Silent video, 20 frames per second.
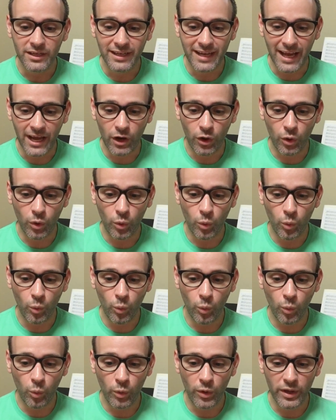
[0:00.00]
Now,
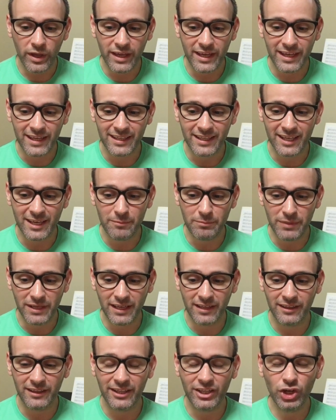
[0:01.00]
it can be
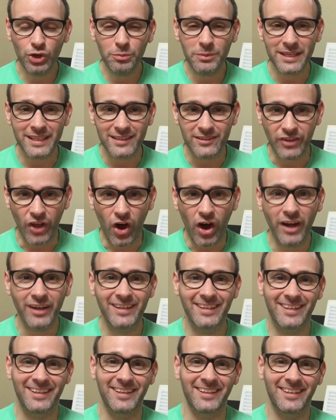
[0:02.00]
a little bit
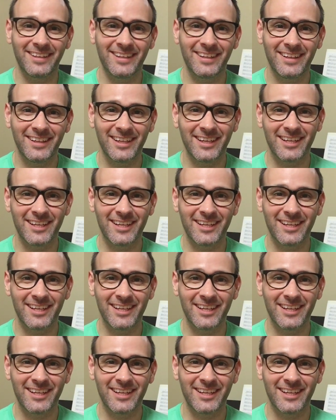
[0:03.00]
daunting,